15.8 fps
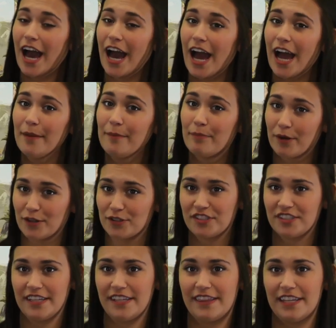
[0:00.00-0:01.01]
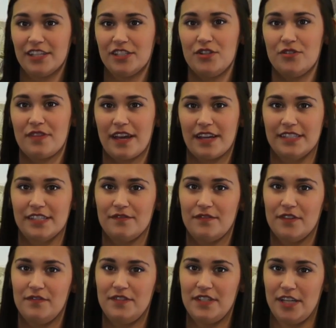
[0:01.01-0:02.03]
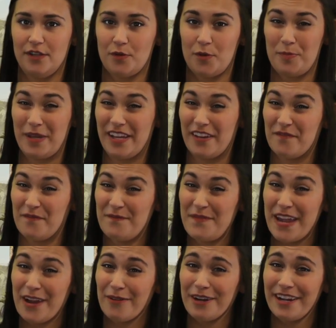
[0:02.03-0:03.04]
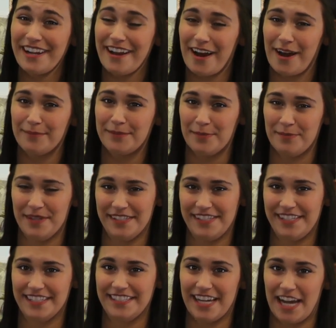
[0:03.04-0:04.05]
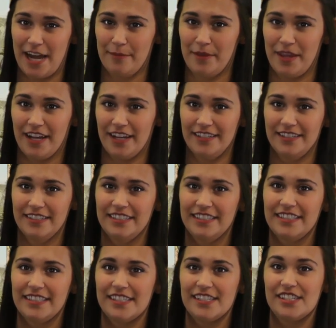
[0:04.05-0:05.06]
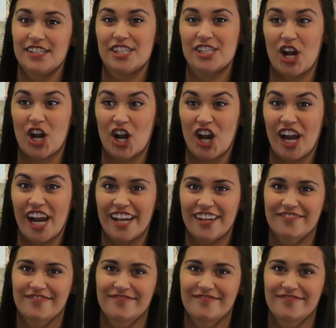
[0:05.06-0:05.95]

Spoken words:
I personally think 2015 would be a very optimistic timeline. Sorry.